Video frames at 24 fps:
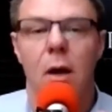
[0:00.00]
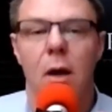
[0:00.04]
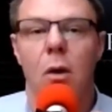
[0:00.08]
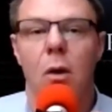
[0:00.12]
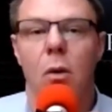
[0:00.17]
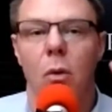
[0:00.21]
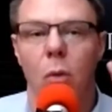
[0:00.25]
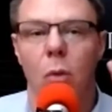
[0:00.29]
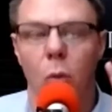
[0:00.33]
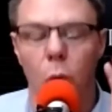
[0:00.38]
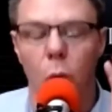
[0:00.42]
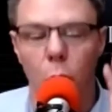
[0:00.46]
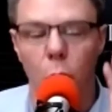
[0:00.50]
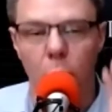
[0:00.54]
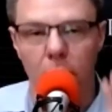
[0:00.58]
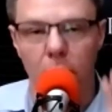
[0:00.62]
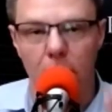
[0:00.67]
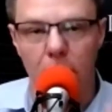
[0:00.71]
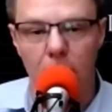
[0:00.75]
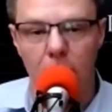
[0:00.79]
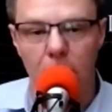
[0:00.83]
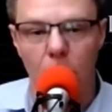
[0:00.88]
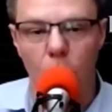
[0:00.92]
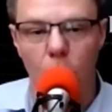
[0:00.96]

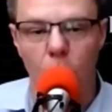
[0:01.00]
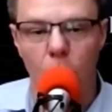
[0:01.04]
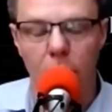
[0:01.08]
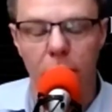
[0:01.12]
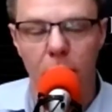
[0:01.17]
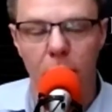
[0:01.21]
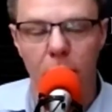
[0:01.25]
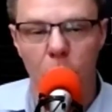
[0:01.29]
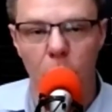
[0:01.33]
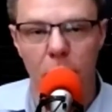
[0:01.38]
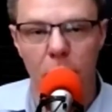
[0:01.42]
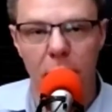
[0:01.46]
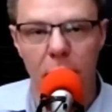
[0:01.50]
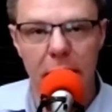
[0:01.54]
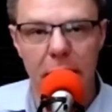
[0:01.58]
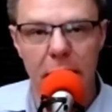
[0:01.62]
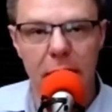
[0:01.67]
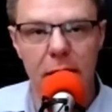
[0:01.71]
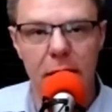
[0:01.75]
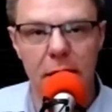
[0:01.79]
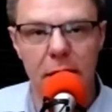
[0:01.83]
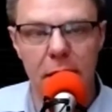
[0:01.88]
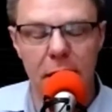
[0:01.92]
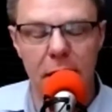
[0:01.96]
When they
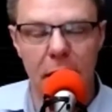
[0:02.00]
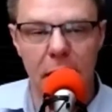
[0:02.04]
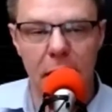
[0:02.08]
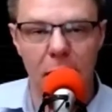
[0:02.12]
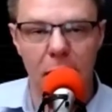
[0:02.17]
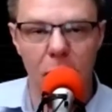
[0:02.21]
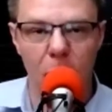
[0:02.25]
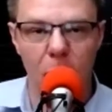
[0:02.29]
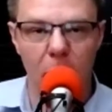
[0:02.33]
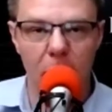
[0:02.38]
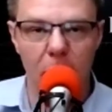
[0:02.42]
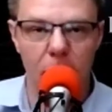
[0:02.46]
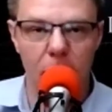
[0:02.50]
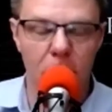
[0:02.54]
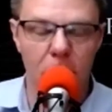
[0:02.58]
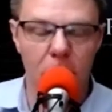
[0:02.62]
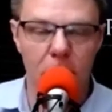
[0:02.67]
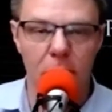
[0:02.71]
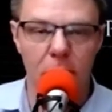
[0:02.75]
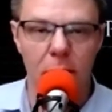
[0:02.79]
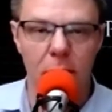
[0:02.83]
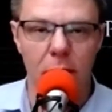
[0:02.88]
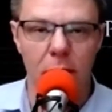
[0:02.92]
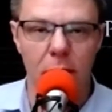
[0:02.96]
did that, you may have heard
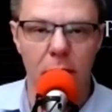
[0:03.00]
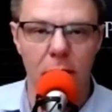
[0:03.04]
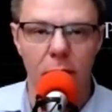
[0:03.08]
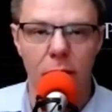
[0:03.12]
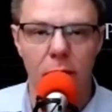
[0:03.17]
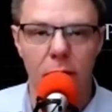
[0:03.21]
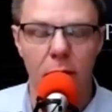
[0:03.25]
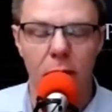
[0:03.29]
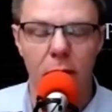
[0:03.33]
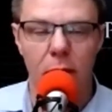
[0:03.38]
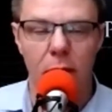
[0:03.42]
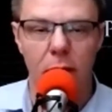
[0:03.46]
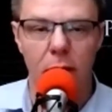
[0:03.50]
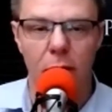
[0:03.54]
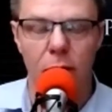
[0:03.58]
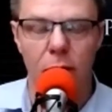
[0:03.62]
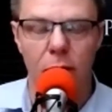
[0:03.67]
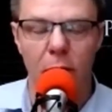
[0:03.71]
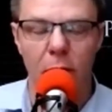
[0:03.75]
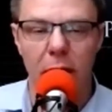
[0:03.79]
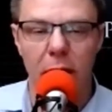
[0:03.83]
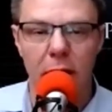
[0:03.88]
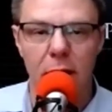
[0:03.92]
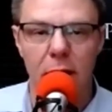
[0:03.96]
of the
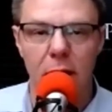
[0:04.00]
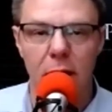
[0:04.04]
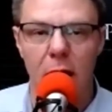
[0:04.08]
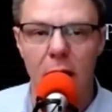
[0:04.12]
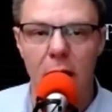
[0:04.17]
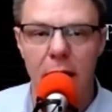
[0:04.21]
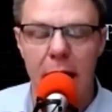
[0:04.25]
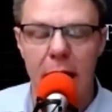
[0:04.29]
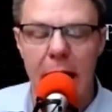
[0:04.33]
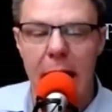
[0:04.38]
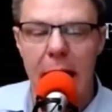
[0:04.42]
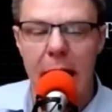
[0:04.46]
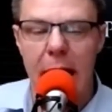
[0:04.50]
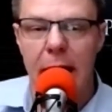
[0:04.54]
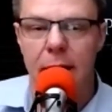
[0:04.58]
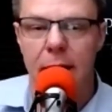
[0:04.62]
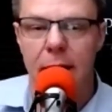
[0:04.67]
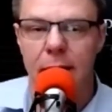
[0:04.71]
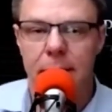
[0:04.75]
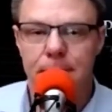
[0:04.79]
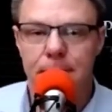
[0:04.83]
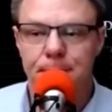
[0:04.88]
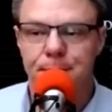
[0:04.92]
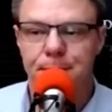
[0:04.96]
Frank Dodd Act.
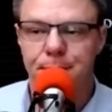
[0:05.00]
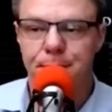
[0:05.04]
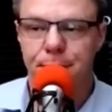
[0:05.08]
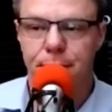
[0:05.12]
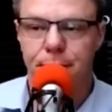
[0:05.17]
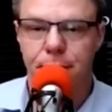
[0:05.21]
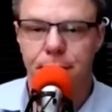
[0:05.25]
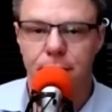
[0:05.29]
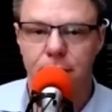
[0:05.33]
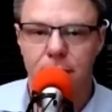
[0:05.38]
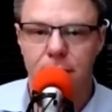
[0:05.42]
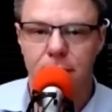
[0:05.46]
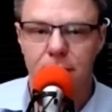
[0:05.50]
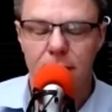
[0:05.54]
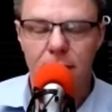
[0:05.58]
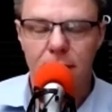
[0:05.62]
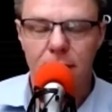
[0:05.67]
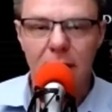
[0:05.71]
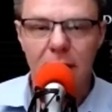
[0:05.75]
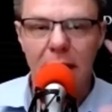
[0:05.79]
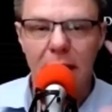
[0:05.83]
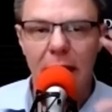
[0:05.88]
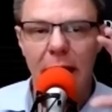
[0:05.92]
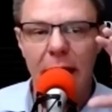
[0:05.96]

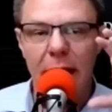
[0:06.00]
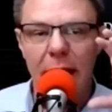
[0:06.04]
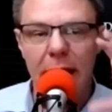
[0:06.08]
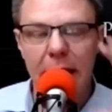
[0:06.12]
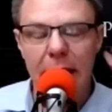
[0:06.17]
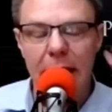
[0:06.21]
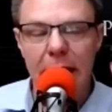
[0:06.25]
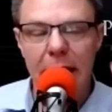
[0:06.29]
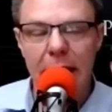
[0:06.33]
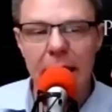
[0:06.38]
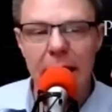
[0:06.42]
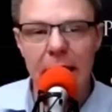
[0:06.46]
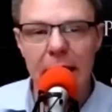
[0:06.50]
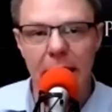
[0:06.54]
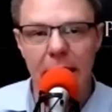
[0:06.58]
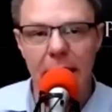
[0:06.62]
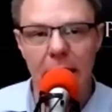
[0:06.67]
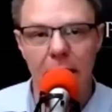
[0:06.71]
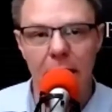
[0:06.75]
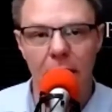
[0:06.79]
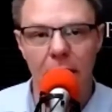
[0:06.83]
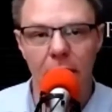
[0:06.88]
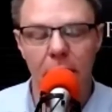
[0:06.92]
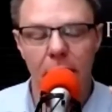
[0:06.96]
And in
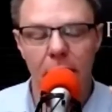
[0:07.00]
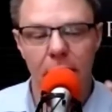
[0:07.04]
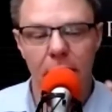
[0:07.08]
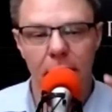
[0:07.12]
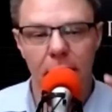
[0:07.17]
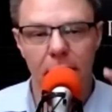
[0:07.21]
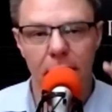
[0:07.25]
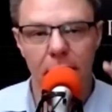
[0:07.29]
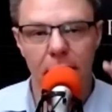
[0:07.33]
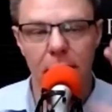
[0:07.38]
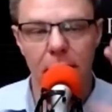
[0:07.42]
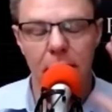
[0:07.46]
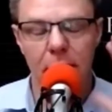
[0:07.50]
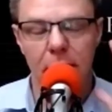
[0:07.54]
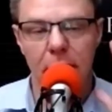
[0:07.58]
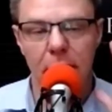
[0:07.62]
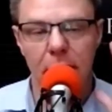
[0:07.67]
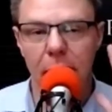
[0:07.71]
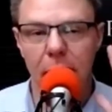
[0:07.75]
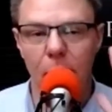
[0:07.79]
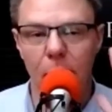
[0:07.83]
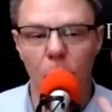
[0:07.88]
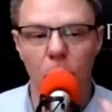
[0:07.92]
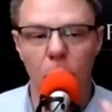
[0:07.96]
there, they said, hey,
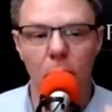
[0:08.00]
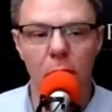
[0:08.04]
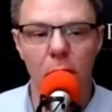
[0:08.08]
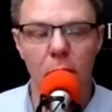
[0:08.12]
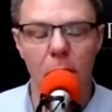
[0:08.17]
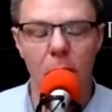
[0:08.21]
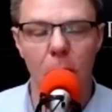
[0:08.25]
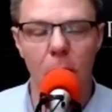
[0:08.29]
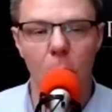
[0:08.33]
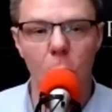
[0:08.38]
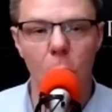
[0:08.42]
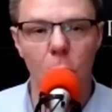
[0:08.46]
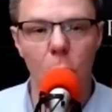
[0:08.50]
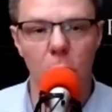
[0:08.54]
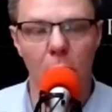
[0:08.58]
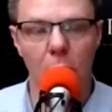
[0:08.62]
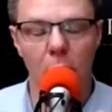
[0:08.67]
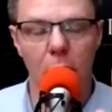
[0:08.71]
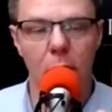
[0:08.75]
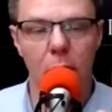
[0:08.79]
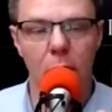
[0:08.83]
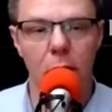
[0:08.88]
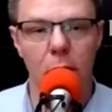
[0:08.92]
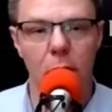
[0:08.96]
we're no
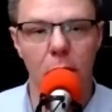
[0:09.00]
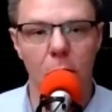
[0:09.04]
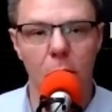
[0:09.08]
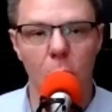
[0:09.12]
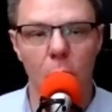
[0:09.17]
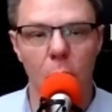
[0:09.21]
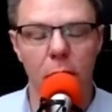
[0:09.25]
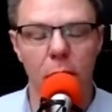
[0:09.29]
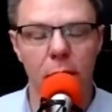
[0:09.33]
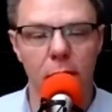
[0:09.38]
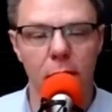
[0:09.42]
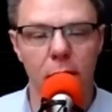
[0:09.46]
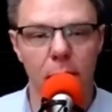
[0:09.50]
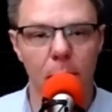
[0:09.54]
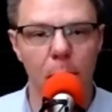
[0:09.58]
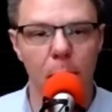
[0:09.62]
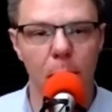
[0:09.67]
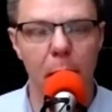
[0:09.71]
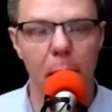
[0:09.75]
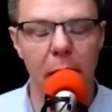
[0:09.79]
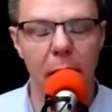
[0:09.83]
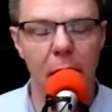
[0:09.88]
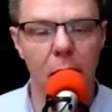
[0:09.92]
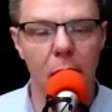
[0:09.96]
longer going to
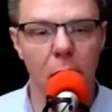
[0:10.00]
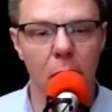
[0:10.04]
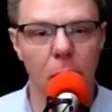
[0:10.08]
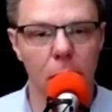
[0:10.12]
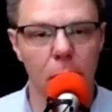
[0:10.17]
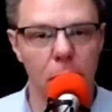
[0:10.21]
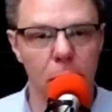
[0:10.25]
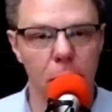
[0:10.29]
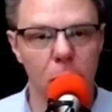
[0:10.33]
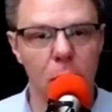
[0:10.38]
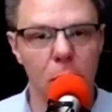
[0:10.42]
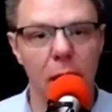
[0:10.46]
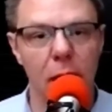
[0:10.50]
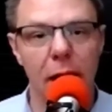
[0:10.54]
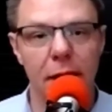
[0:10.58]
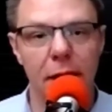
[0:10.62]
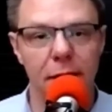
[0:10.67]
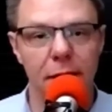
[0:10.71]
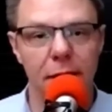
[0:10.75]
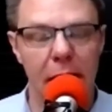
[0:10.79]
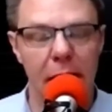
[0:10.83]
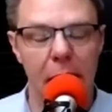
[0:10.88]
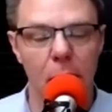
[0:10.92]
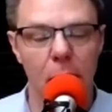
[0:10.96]
bail you guys
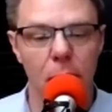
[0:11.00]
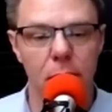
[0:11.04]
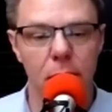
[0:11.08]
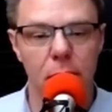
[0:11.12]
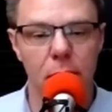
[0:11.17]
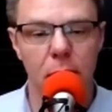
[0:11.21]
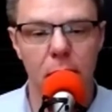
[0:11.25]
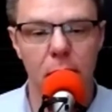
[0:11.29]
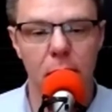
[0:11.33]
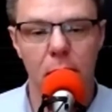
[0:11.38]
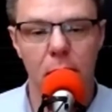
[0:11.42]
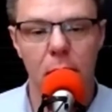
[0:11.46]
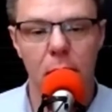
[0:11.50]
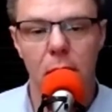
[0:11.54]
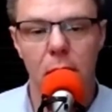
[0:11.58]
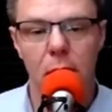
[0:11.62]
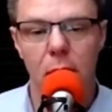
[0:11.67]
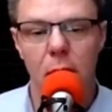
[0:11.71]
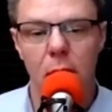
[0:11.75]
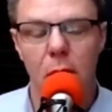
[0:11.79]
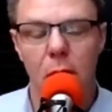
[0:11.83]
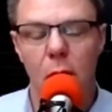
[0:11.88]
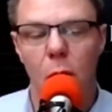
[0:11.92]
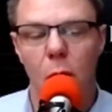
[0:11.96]
out.
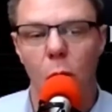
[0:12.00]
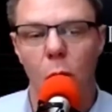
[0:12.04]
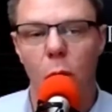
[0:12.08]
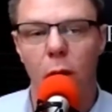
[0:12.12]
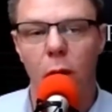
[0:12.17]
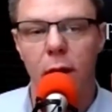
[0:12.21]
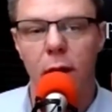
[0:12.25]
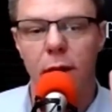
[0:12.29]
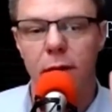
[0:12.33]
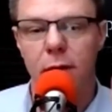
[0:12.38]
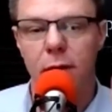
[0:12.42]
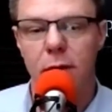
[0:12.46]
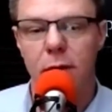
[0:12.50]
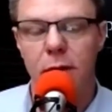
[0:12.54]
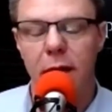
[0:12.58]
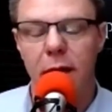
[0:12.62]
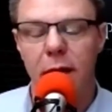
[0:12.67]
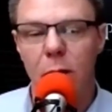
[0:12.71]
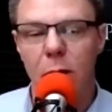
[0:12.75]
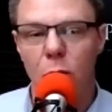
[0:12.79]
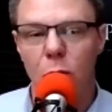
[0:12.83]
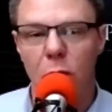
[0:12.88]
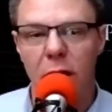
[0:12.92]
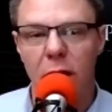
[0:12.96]
Well, instead,
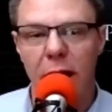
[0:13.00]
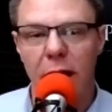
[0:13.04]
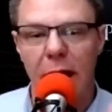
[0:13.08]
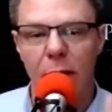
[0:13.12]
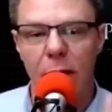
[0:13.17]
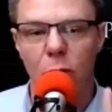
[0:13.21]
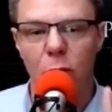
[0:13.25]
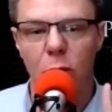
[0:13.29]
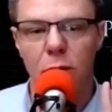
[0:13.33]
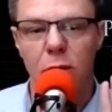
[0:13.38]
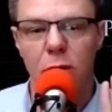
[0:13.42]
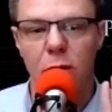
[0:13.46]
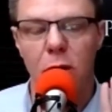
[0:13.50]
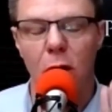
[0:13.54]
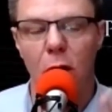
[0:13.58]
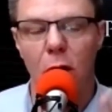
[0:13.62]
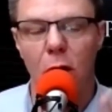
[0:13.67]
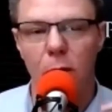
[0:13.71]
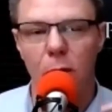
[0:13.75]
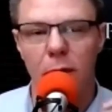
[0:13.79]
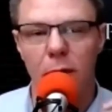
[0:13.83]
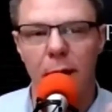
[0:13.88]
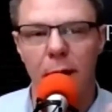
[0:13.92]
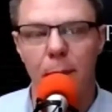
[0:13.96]
we're going to have what's
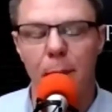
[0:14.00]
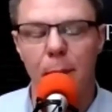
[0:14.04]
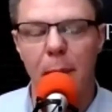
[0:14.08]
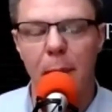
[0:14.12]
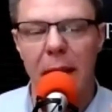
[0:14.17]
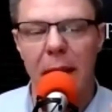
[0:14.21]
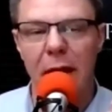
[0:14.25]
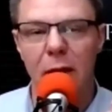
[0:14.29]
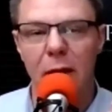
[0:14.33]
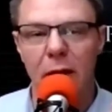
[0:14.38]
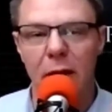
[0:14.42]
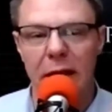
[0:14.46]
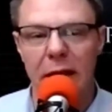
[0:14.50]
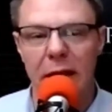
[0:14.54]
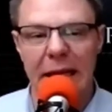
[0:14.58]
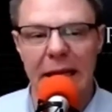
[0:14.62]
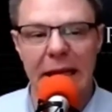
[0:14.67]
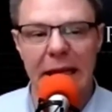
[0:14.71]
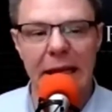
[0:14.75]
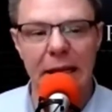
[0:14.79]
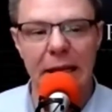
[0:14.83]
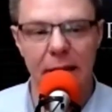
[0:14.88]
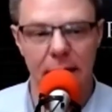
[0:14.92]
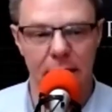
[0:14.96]
called a
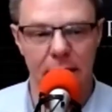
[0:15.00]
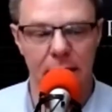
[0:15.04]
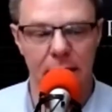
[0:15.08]
bail-in.